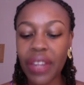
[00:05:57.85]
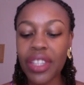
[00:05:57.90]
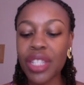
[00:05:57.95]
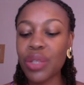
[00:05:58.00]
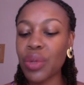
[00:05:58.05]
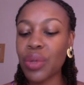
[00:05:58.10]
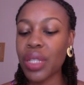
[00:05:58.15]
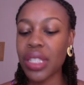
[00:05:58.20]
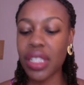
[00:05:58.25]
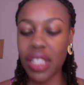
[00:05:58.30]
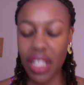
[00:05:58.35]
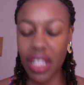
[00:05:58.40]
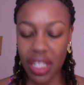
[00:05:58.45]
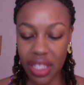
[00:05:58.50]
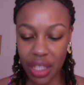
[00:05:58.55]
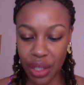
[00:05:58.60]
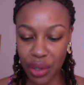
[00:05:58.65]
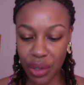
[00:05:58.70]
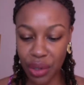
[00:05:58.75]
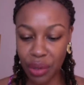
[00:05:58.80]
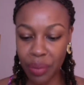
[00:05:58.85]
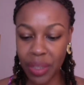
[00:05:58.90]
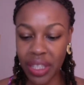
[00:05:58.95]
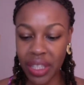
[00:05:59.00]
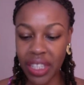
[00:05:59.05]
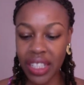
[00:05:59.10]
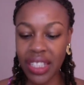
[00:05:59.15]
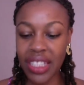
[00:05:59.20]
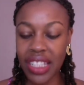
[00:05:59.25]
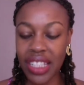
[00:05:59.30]
This was years ago,
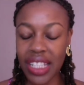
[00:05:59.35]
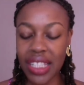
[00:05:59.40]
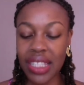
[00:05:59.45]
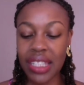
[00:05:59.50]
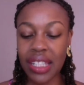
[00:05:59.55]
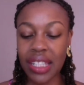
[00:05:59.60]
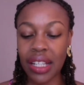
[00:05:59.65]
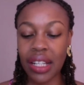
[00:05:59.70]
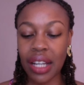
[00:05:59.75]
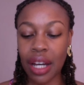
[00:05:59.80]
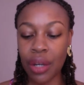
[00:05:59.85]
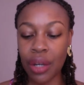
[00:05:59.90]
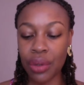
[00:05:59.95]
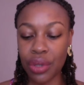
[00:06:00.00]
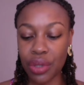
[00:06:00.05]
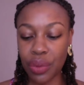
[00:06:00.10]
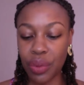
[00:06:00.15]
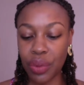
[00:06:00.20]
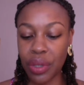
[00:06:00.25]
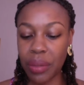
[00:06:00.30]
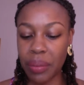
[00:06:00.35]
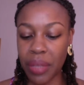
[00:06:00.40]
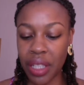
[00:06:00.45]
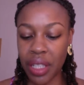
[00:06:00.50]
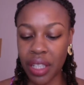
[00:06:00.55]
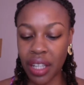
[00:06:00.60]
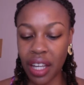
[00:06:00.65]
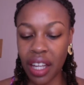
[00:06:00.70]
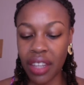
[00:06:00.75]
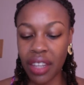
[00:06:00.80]
but that day stuck out with
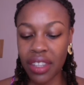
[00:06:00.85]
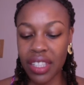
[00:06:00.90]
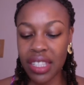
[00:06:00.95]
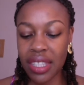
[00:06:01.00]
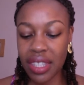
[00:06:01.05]
me.